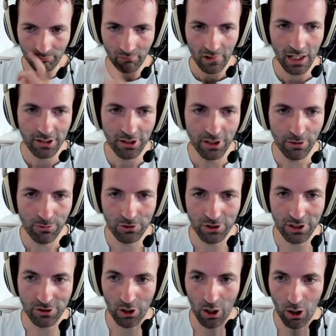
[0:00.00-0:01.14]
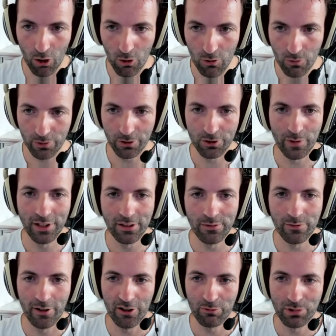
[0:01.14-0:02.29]
And the difference is over 25%,
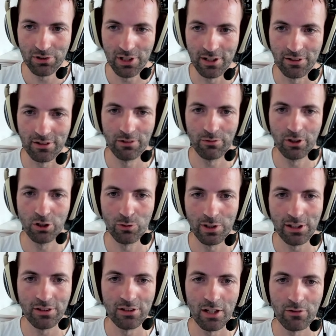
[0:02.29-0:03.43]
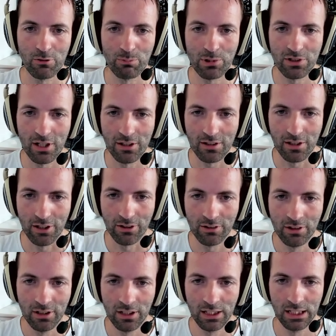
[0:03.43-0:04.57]
I think 27% here.
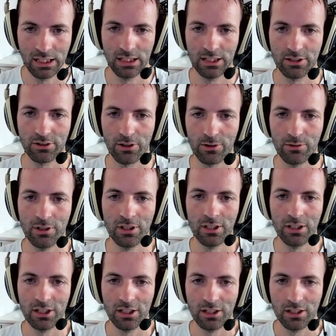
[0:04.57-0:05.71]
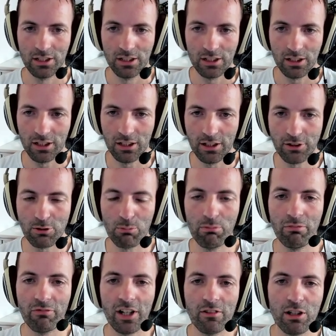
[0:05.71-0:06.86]
So there's a
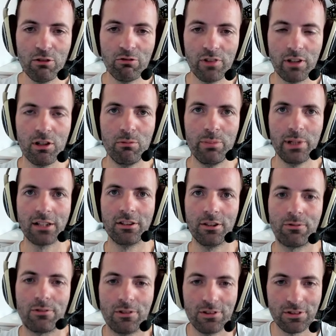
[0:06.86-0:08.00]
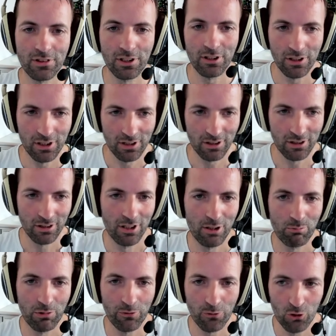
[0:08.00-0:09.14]
very, very big difference in, in uh,
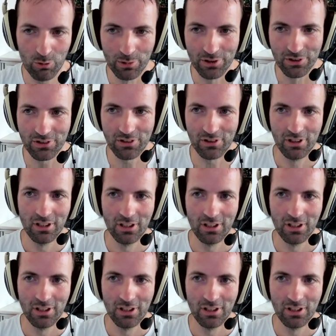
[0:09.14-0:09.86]
performance.